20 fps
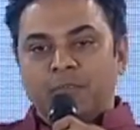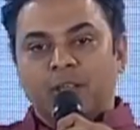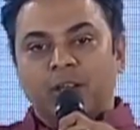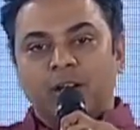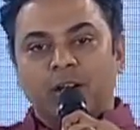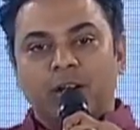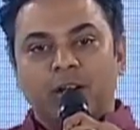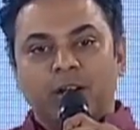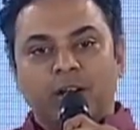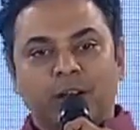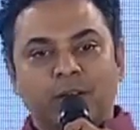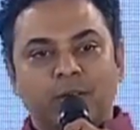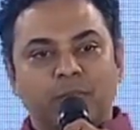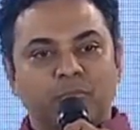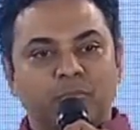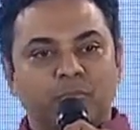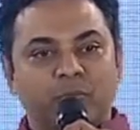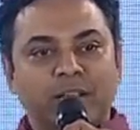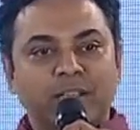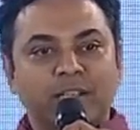
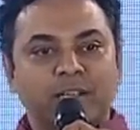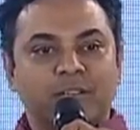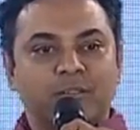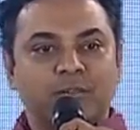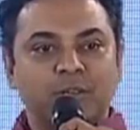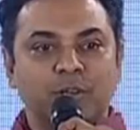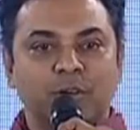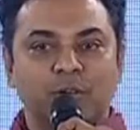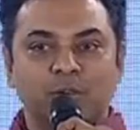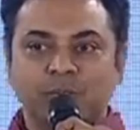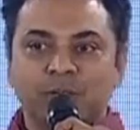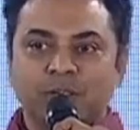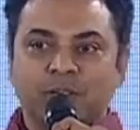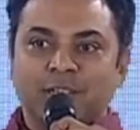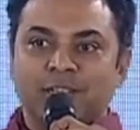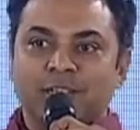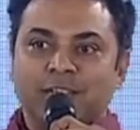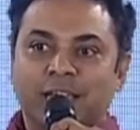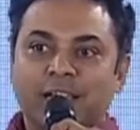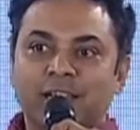um, when the you know
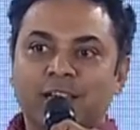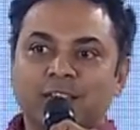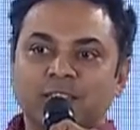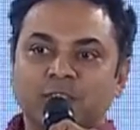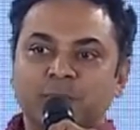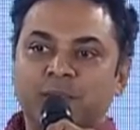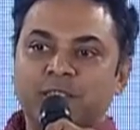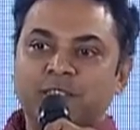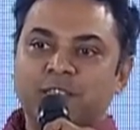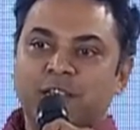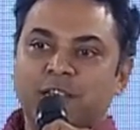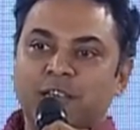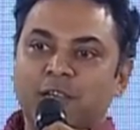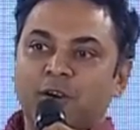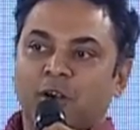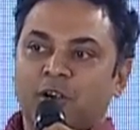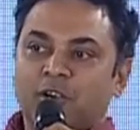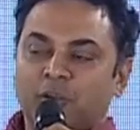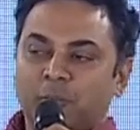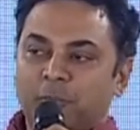the tellers basically
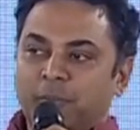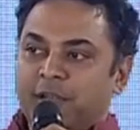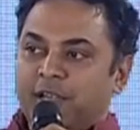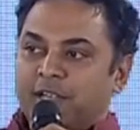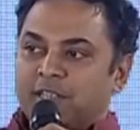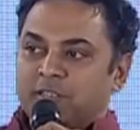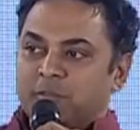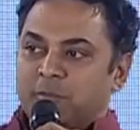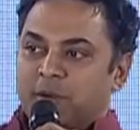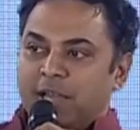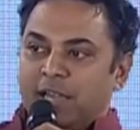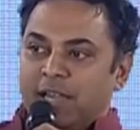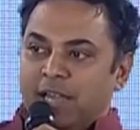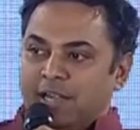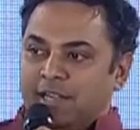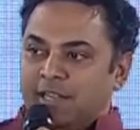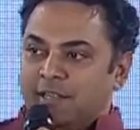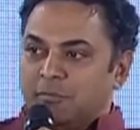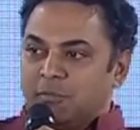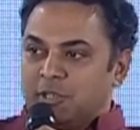got replaced by
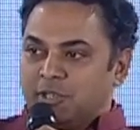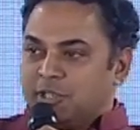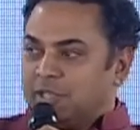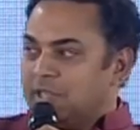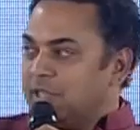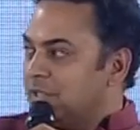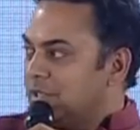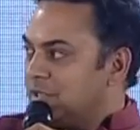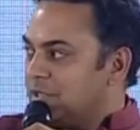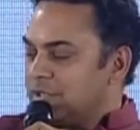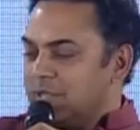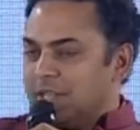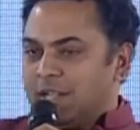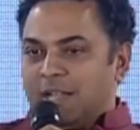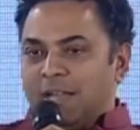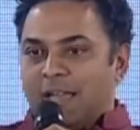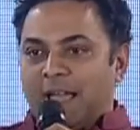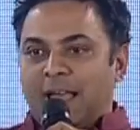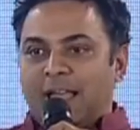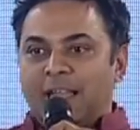ATM machines,
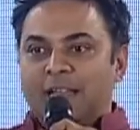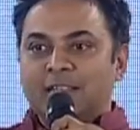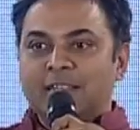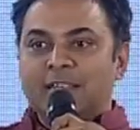and